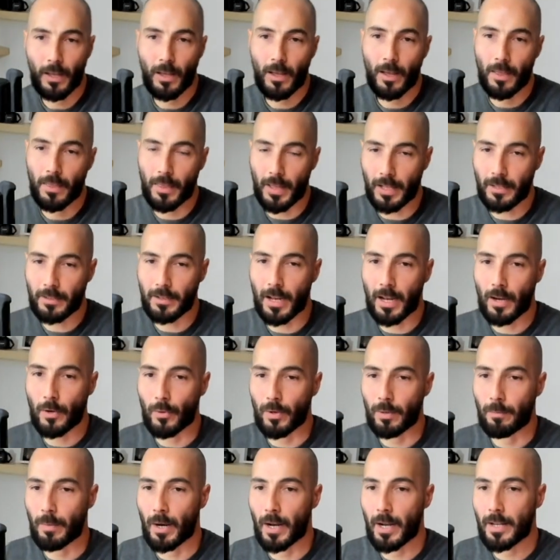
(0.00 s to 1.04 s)
That's
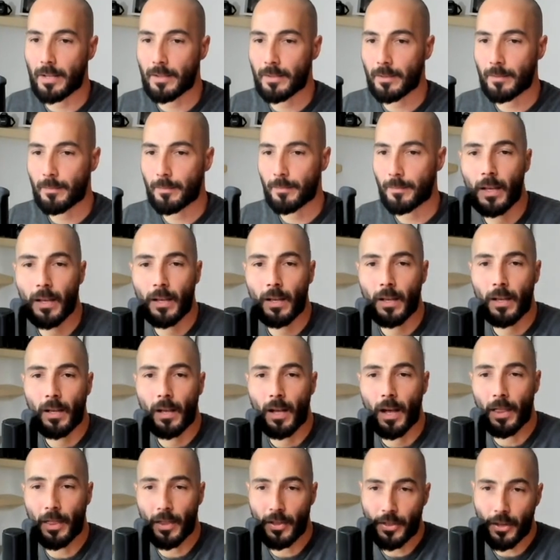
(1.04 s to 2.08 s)
anchoring bias.
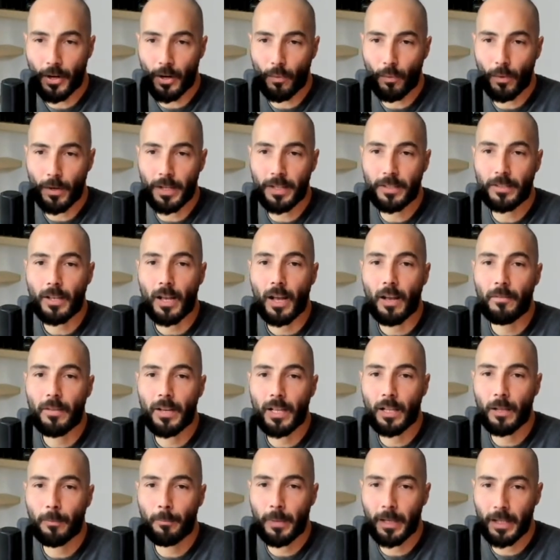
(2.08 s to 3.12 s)
And the third one is
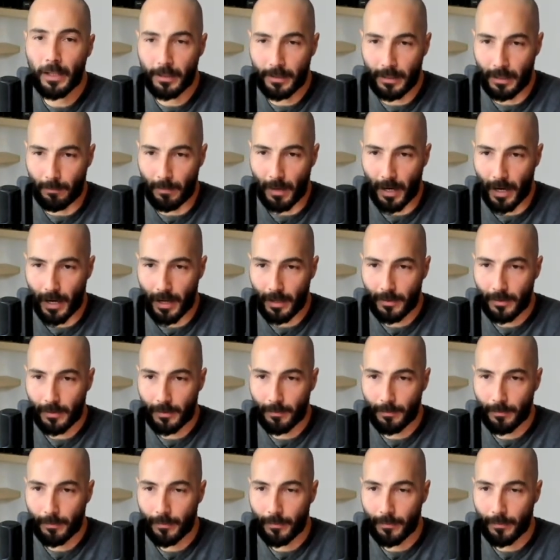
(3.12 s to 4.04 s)
availability bias.